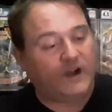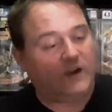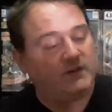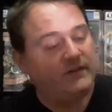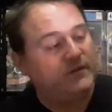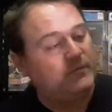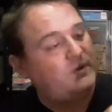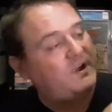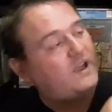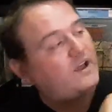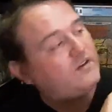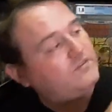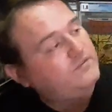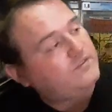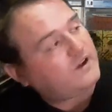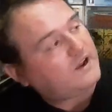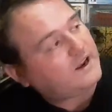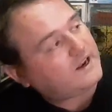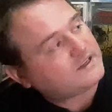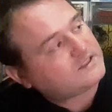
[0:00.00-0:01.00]
Then we have
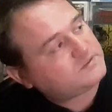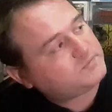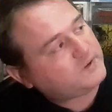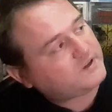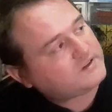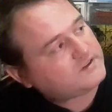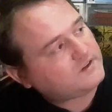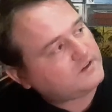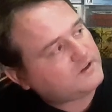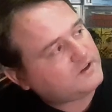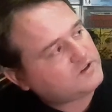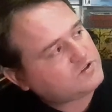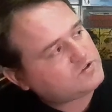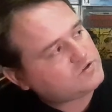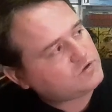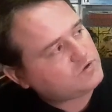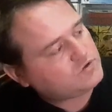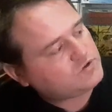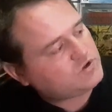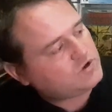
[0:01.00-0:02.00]
Unexpected
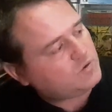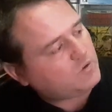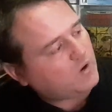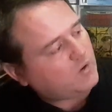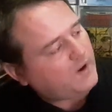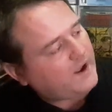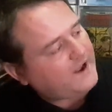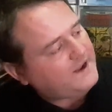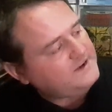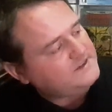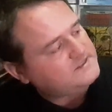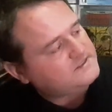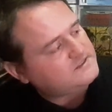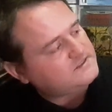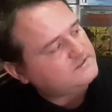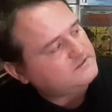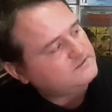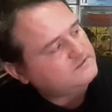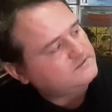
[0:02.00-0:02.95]
issue 208.